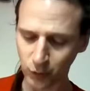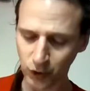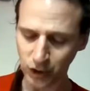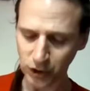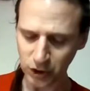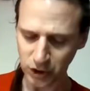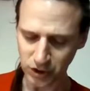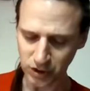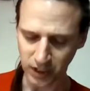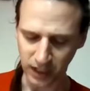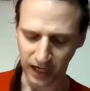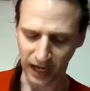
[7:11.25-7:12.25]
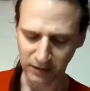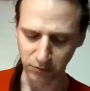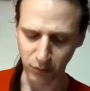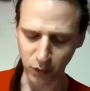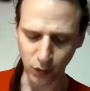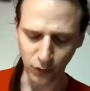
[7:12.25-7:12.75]
woods and
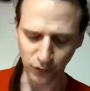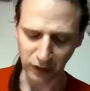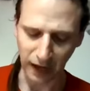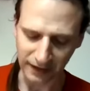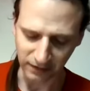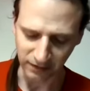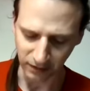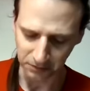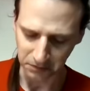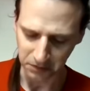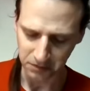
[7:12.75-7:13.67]
move like them.